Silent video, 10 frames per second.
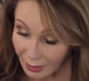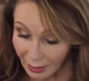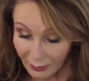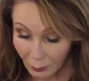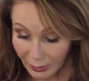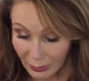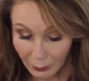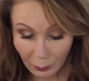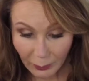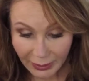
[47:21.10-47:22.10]
And the way you
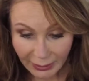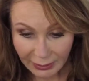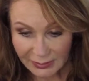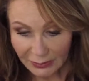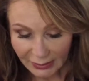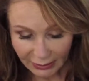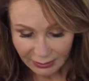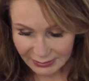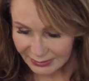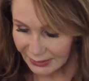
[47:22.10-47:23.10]
would wet it is you take
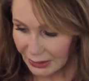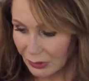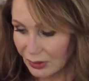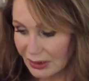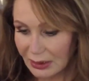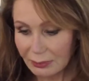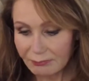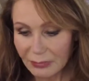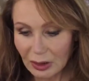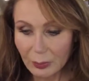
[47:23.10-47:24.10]
this and you just,
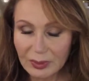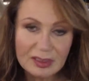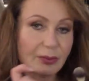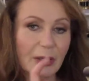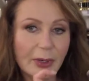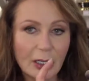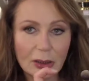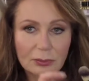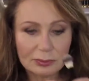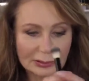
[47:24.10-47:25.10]
you know, put the spray
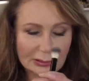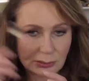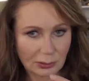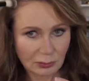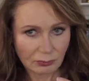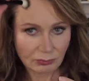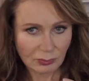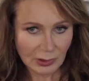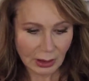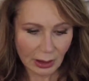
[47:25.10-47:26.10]
bottle
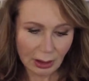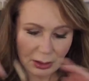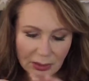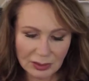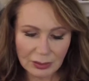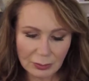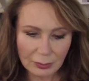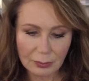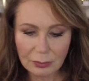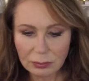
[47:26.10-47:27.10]
and
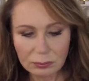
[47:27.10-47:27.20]
you